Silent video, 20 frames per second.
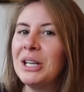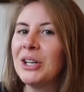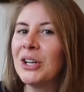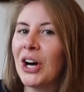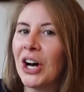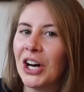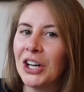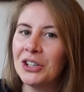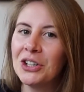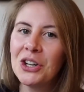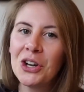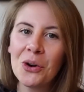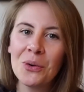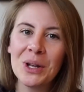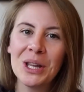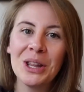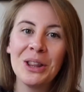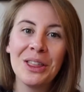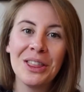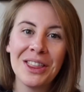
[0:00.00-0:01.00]
an
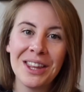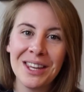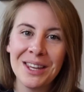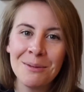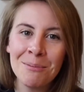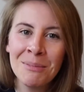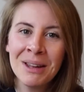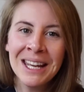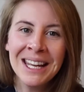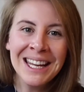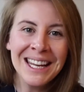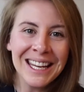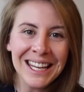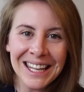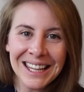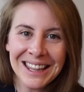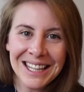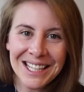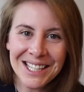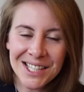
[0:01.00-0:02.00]
ongoing theme
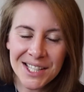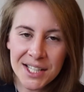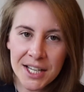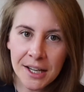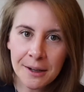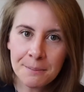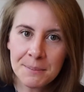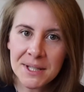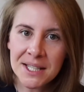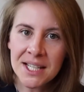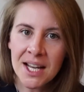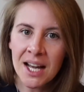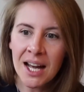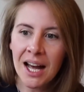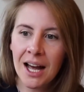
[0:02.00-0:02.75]
in these tips.